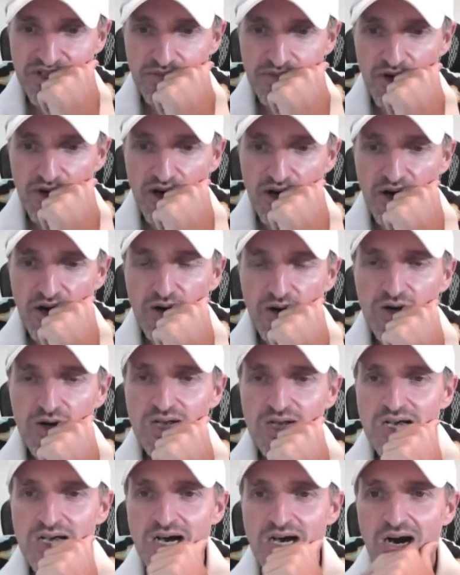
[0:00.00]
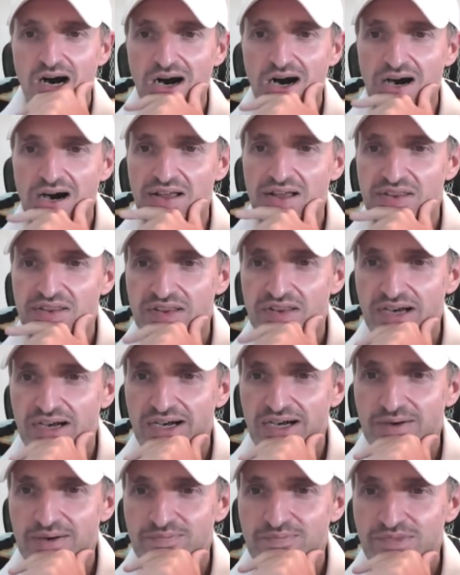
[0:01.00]
tomorrow on
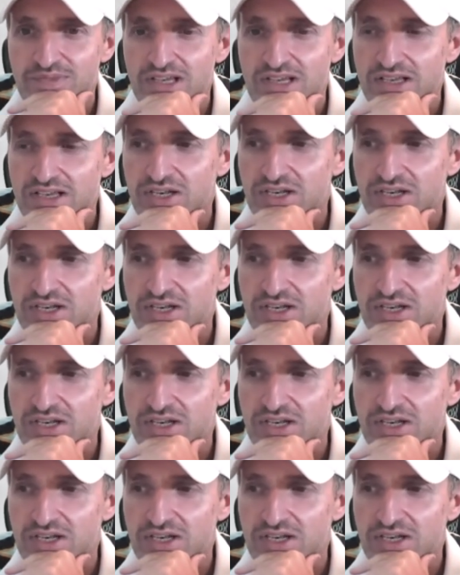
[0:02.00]
the